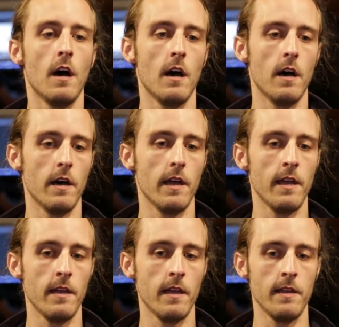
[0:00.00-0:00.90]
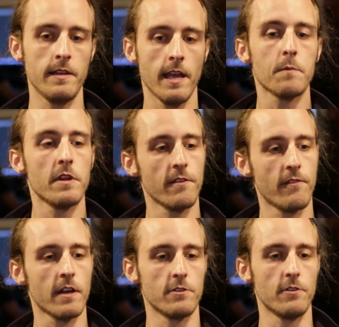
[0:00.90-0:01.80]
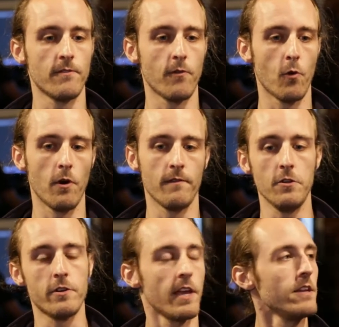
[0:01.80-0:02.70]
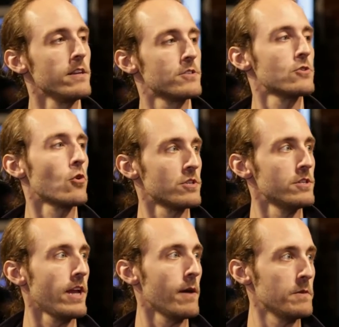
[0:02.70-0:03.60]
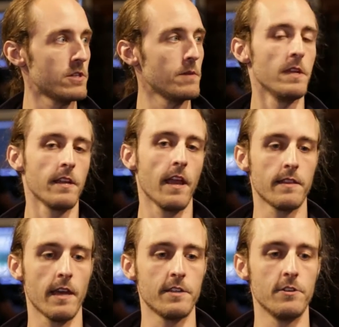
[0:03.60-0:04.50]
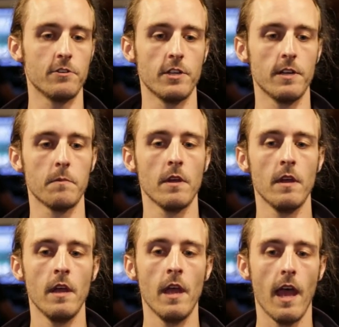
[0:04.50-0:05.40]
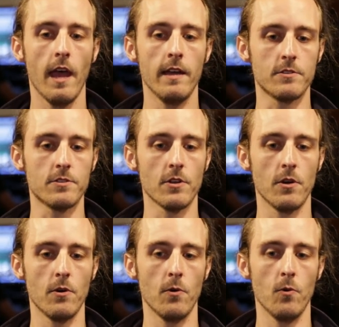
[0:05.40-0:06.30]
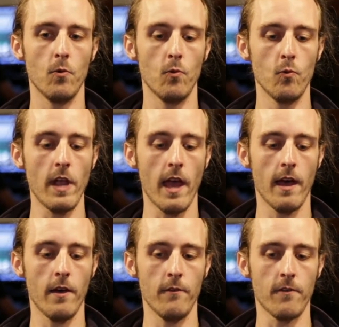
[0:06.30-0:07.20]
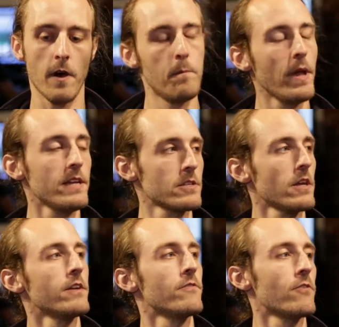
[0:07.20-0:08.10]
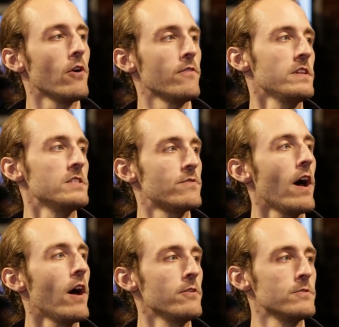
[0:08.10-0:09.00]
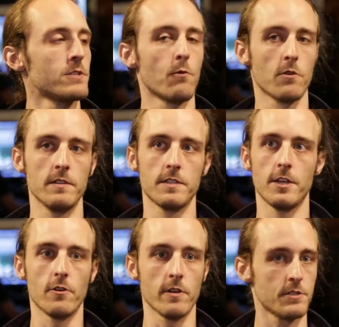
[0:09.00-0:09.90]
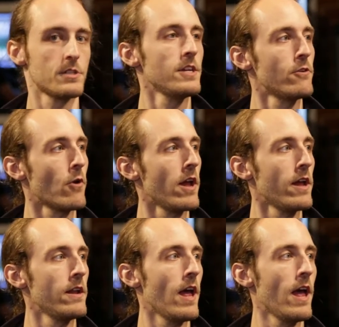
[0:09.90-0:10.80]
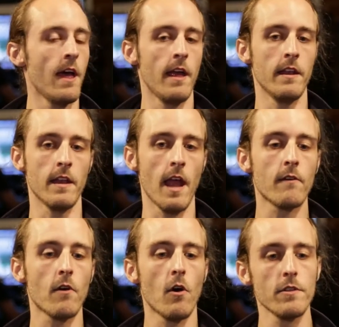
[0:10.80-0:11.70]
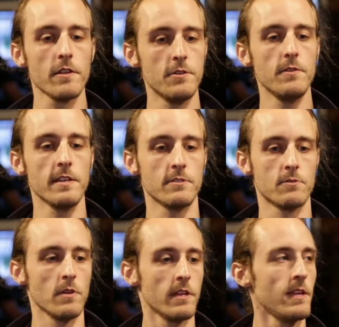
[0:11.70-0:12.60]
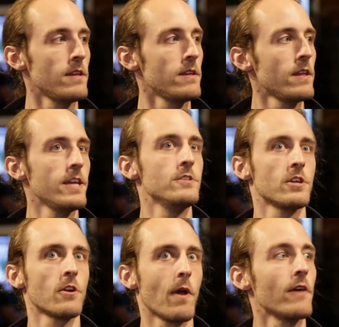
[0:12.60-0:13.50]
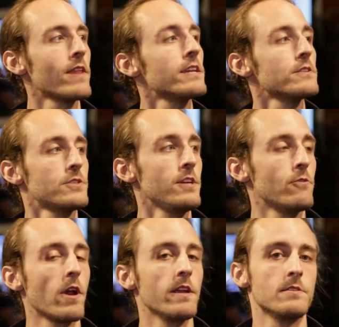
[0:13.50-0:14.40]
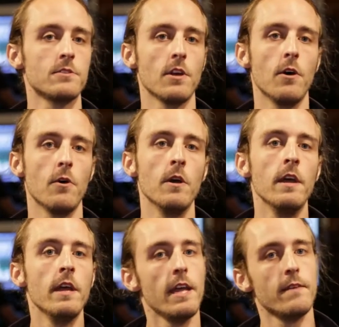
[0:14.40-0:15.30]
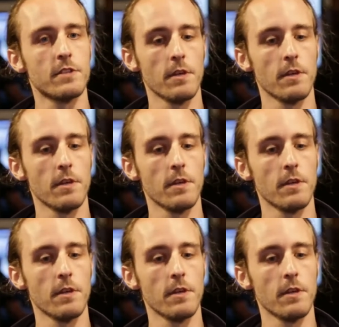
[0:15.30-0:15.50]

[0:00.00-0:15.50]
a dampening factor for if you're taking distortion damage to mitigate that to your ship. And so we have a baseline for all of these values that we're considering a C grade, and all the tuning is really hinging around that C grade. So if